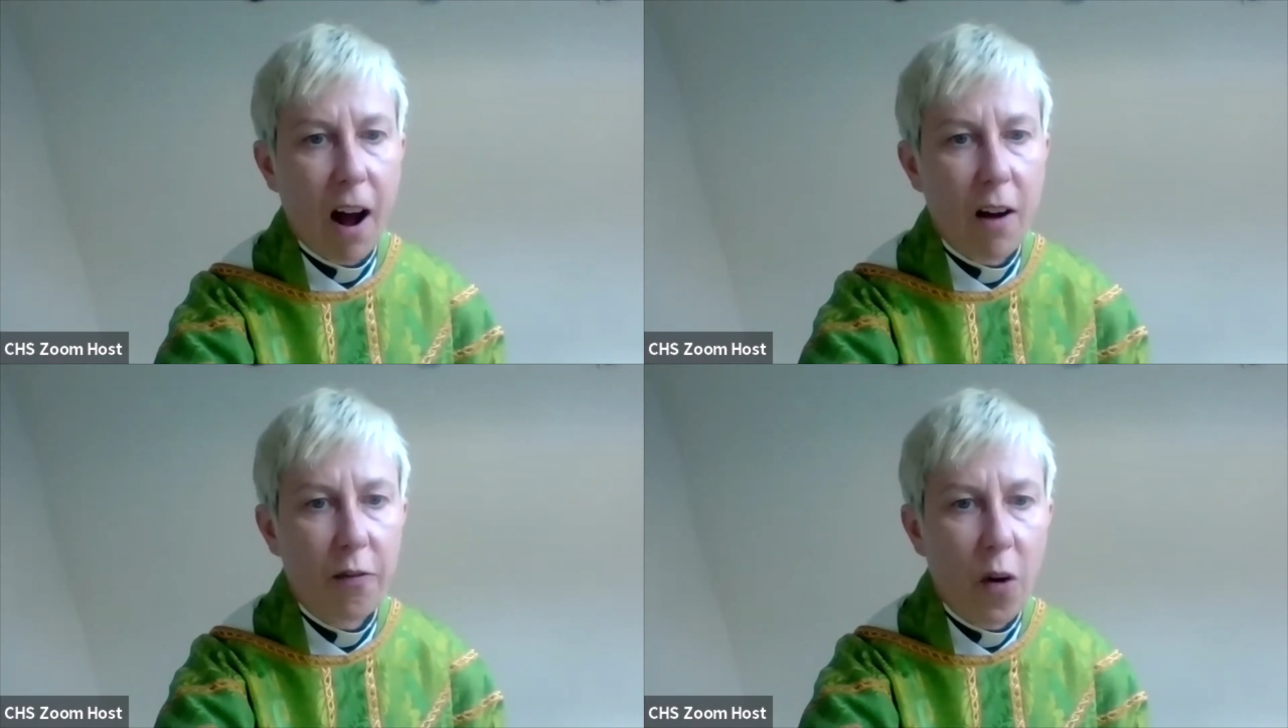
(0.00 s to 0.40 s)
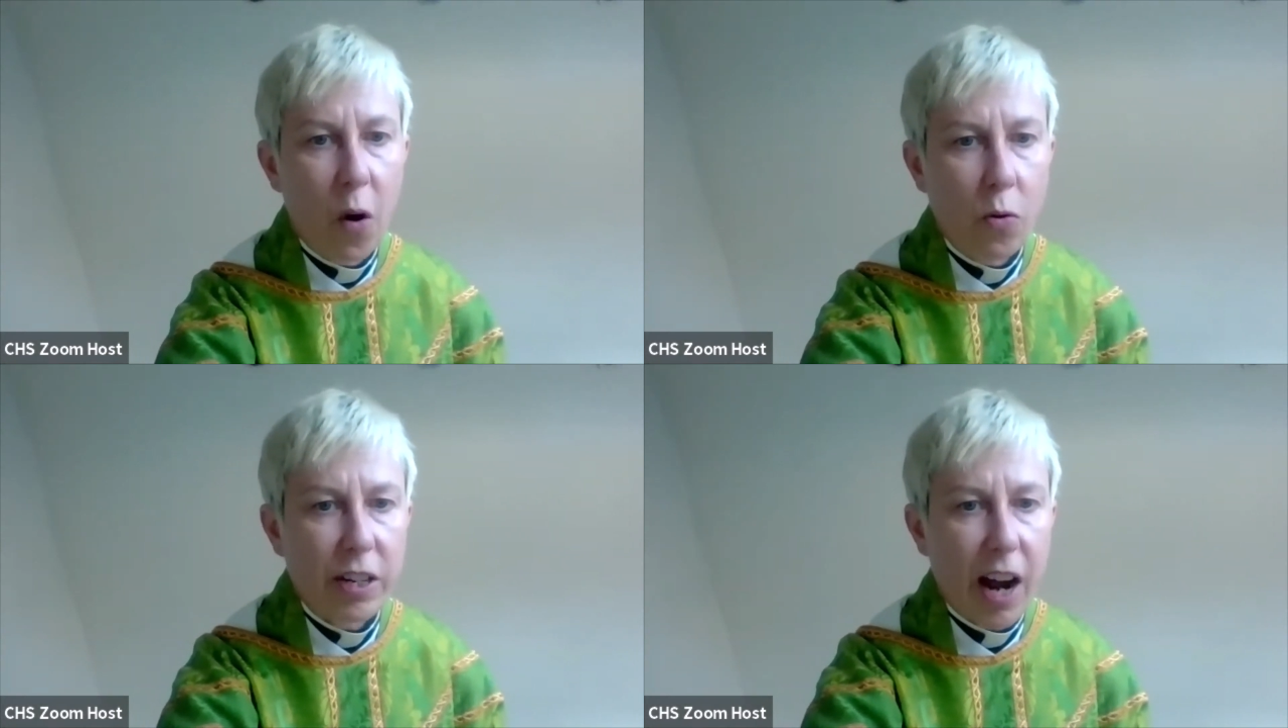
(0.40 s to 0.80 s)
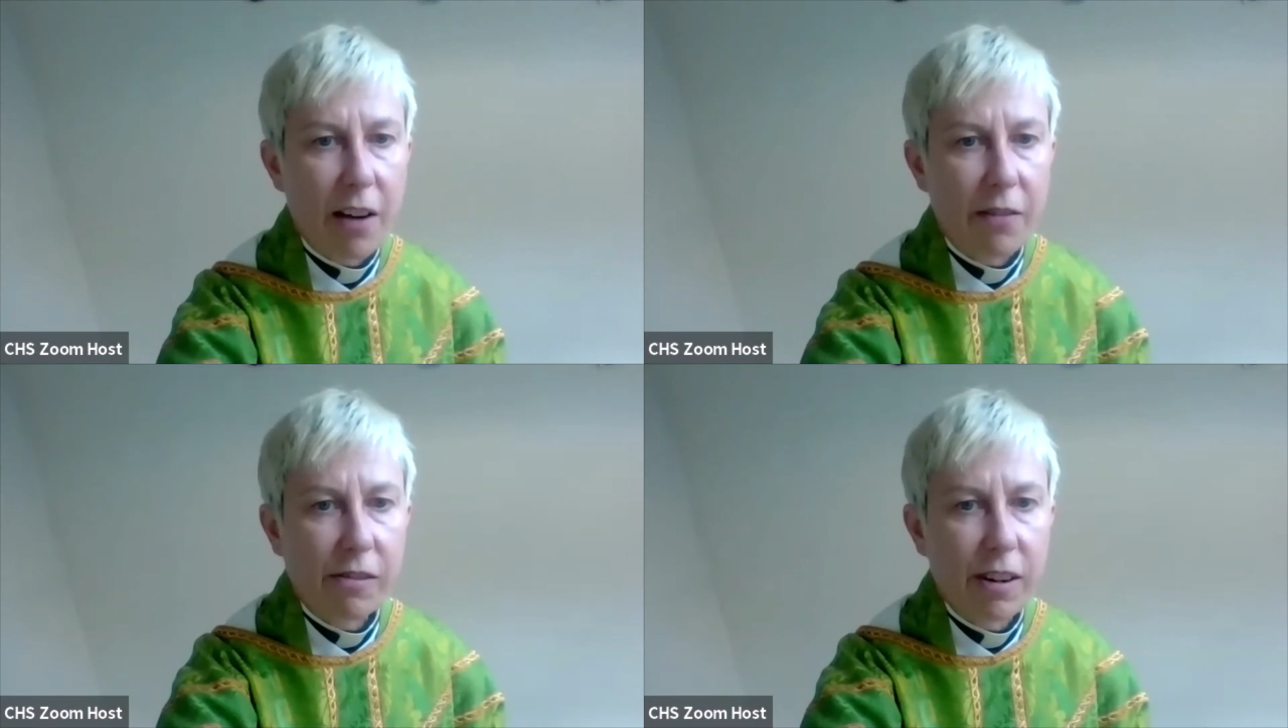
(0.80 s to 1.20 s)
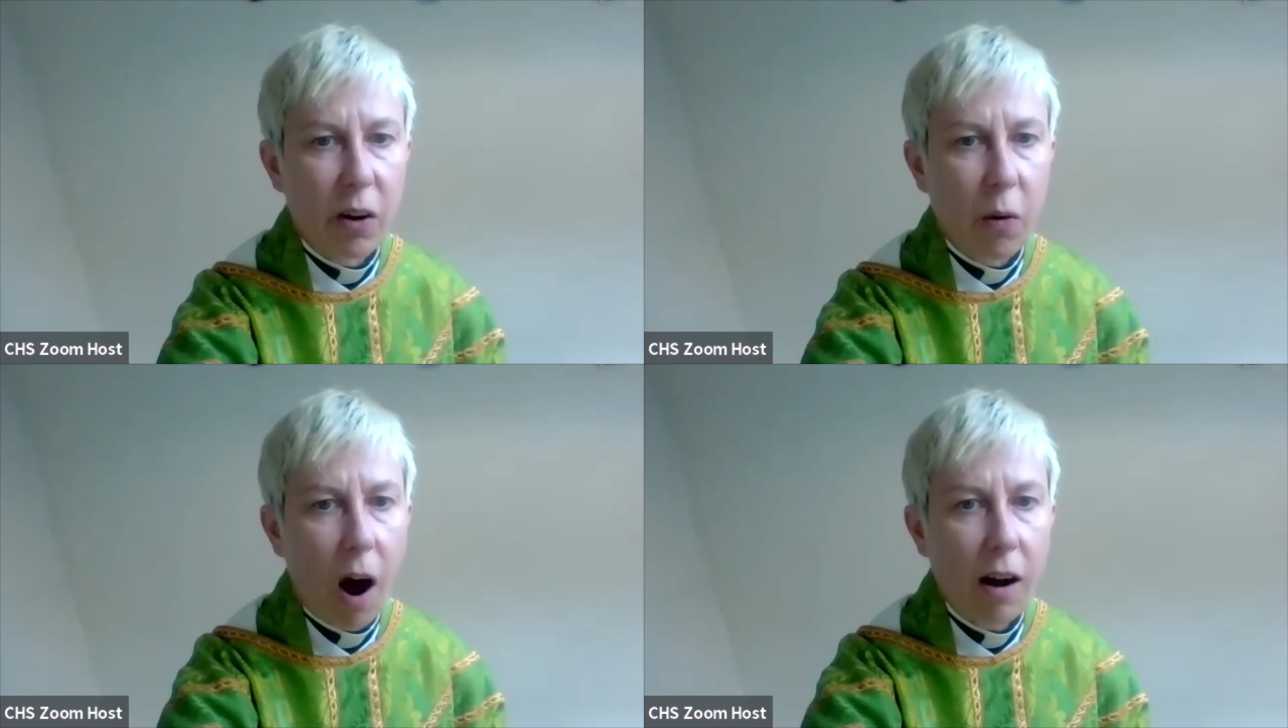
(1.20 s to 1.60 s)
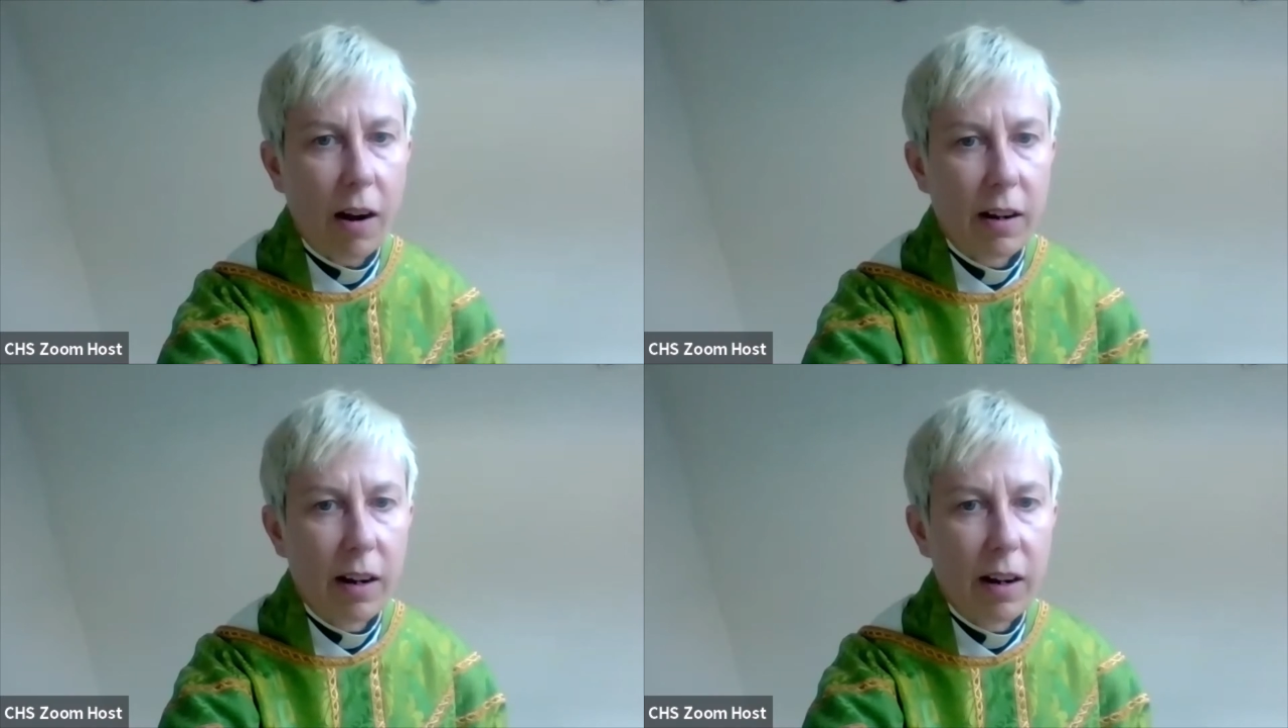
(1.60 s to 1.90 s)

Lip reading: a full day of grueling work